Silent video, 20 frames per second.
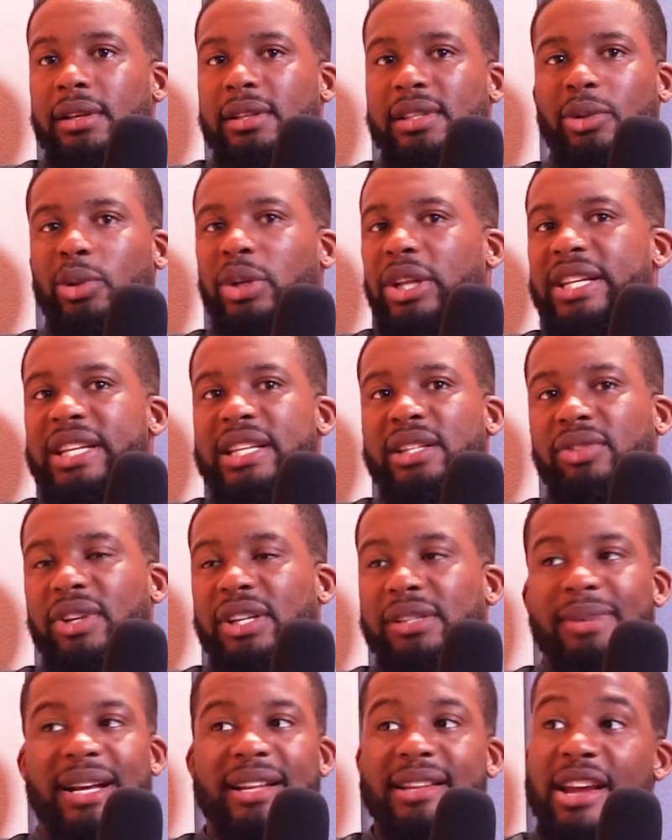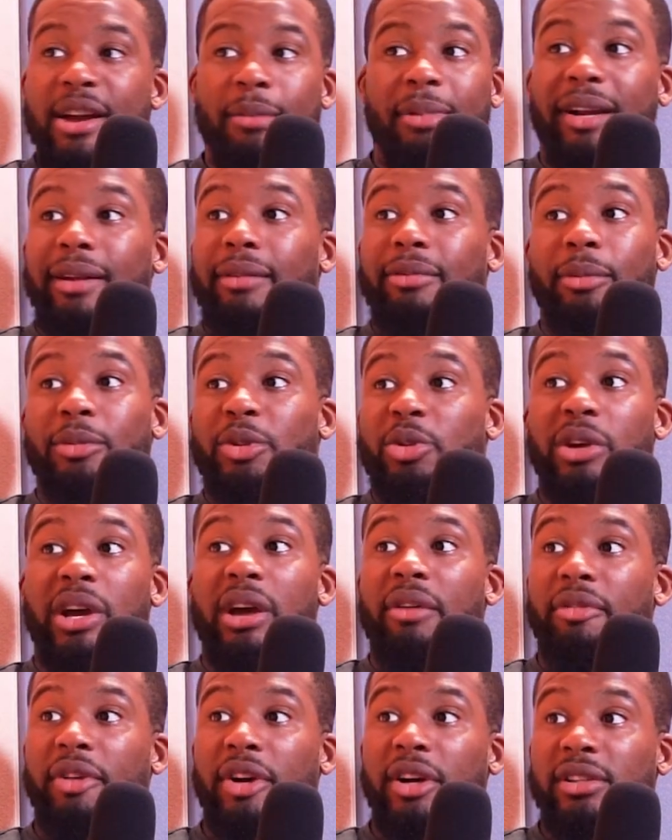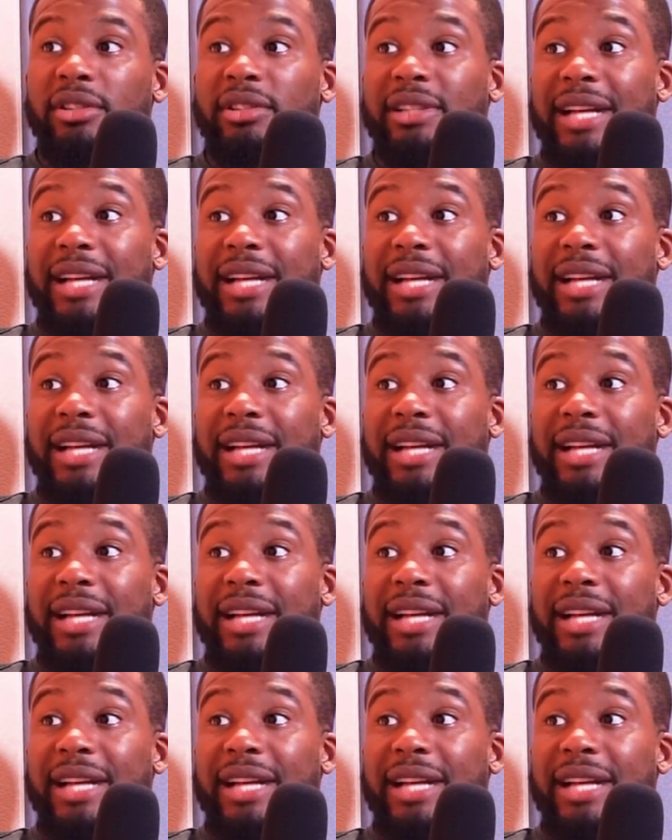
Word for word: See all of these things, man. Hear about them from Twitter first.